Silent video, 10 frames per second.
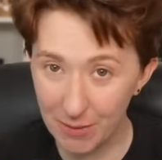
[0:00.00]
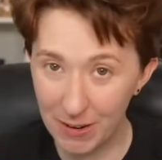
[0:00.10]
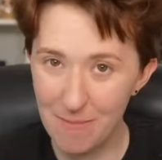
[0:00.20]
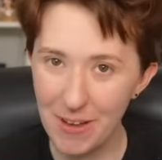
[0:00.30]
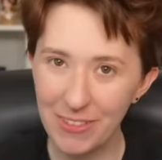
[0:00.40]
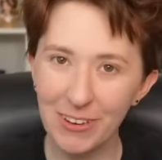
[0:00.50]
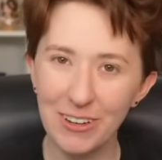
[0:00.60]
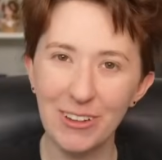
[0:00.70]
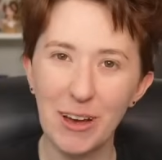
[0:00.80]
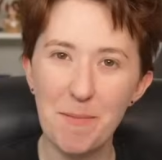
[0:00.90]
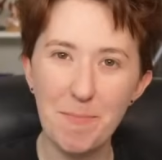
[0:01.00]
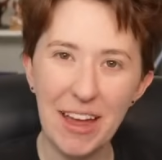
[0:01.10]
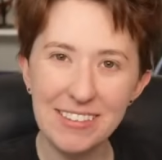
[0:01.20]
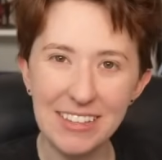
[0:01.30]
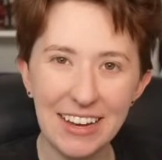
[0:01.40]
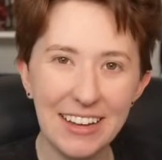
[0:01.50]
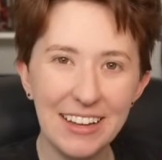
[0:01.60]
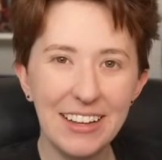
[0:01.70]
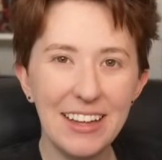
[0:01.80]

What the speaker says: but I bet they're gonna look amazing.